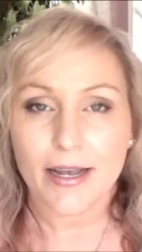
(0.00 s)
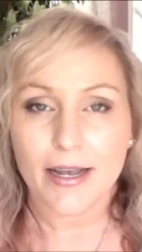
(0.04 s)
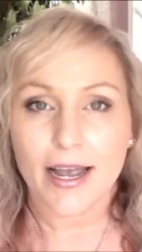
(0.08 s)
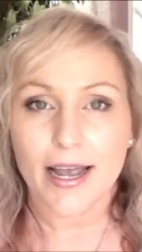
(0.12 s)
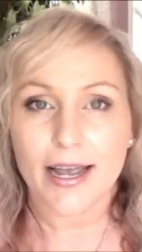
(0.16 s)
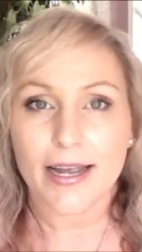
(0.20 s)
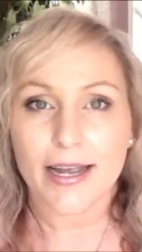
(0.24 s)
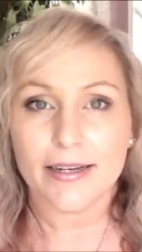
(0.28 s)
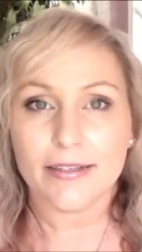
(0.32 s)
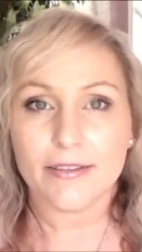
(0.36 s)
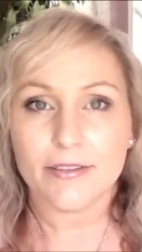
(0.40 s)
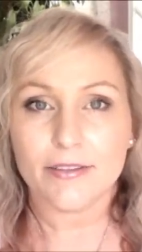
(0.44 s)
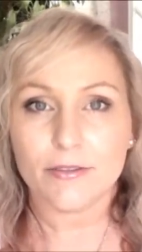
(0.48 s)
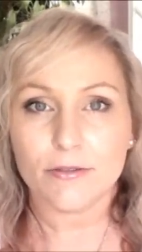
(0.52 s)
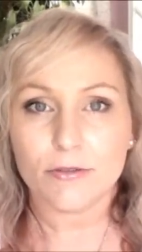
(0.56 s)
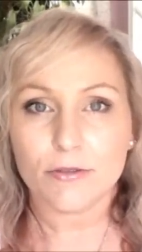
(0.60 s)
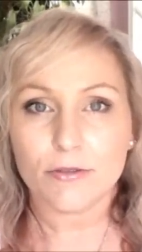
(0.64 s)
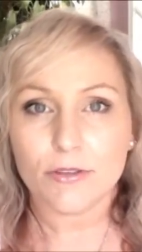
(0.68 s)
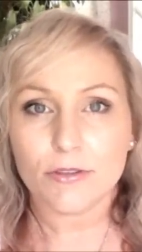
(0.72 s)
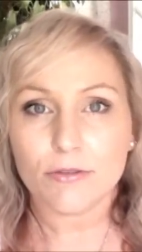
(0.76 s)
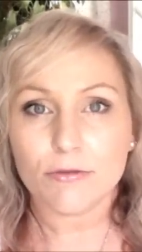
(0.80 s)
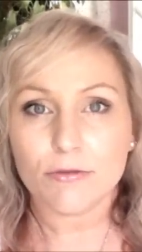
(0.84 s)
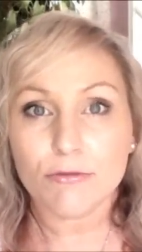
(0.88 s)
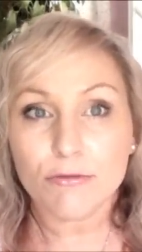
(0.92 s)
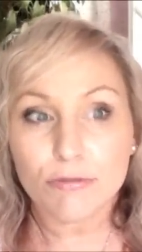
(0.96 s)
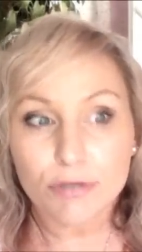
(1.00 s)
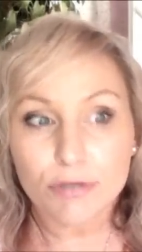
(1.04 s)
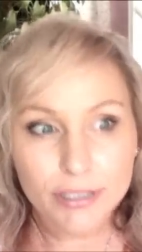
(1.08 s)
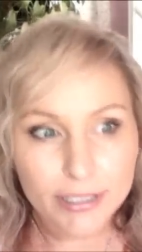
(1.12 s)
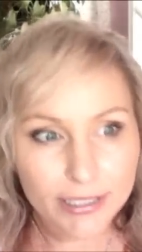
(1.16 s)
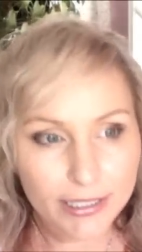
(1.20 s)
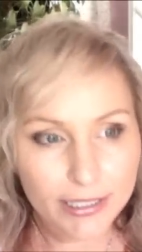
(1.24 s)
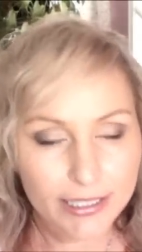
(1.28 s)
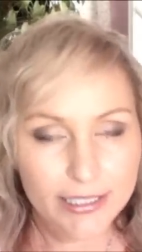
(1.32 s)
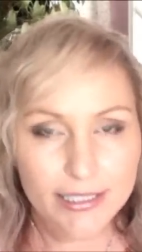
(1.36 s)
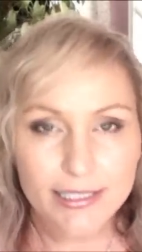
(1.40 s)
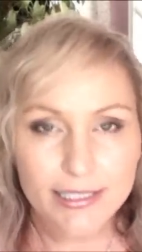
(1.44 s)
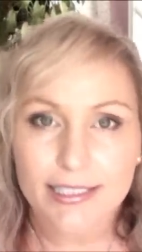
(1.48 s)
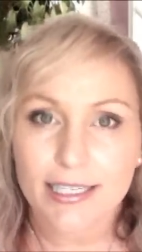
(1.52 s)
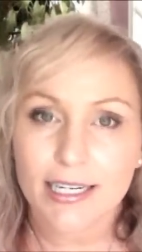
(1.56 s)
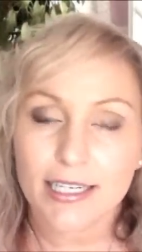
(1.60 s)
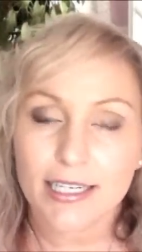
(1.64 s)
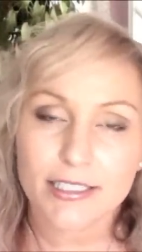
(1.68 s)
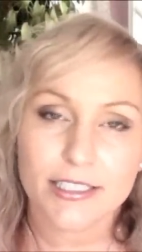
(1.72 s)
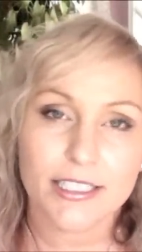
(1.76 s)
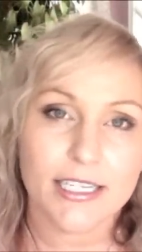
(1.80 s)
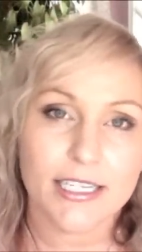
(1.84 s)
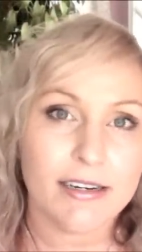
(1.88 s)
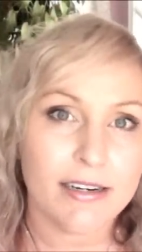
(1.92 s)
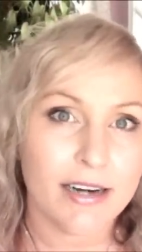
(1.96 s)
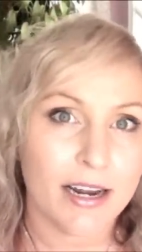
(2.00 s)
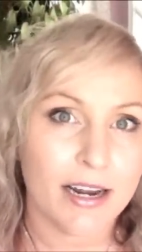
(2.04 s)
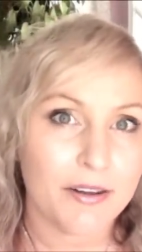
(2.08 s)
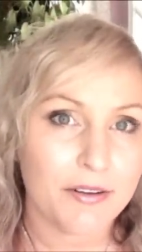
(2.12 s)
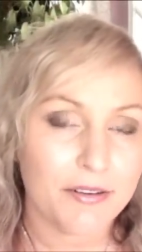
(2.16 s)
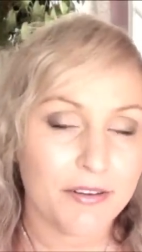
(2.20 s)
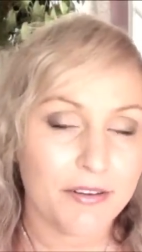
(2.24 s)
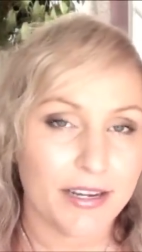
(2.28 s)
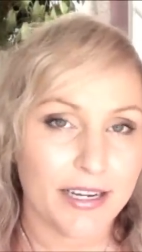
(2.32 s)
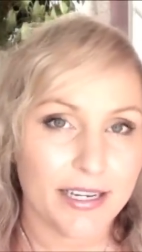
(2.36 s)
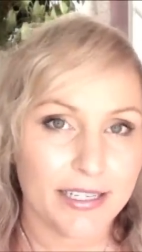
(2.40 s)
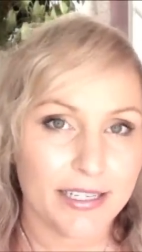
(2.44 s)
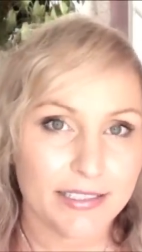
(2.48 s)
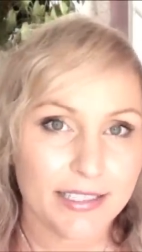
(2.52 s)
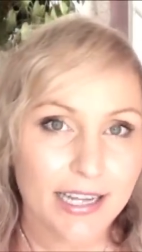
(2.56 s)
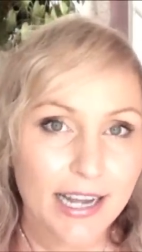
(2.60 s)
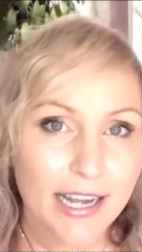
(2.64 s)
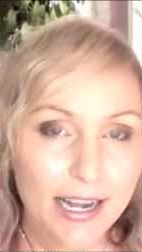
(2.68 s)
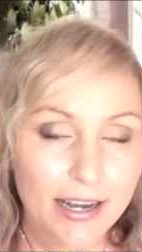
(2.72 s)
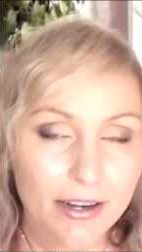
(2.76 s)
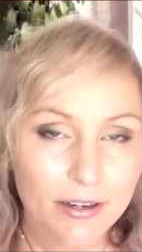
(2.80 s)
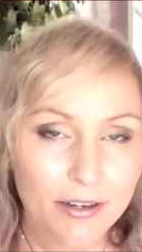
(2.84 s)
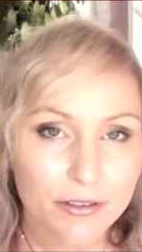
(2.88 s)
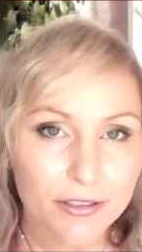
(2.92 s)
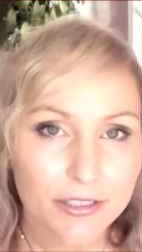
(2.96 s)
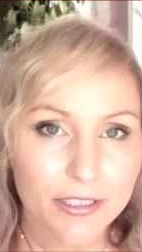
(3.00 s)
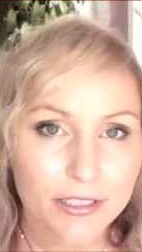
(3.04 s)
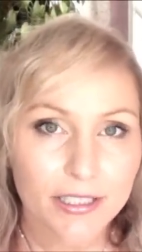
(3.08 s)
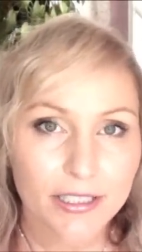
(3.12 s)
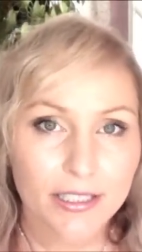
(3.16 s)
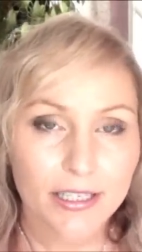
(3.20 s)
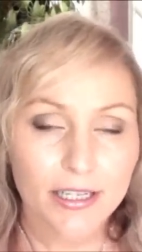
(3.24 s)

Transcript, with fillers: and really start to nut things out,